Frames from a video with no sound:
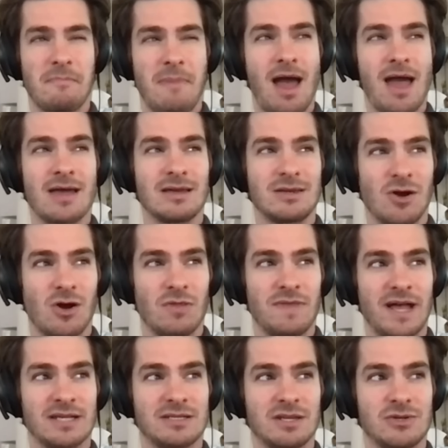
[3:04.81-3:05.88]
my god,
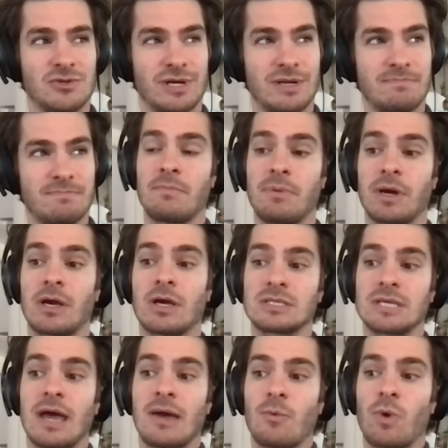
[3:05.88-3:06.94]
that's the dream. Because
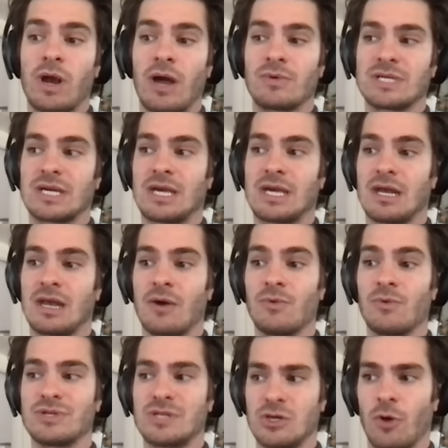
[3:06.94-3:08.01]
when I was a kid, I
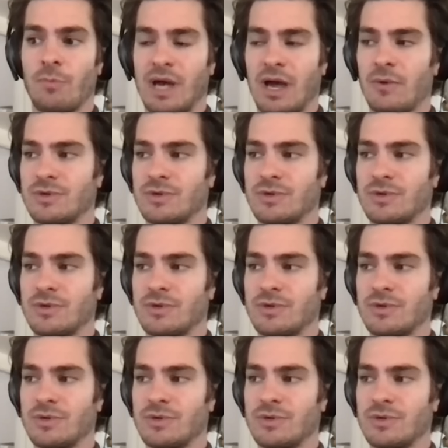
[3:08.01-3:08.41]
was the op- I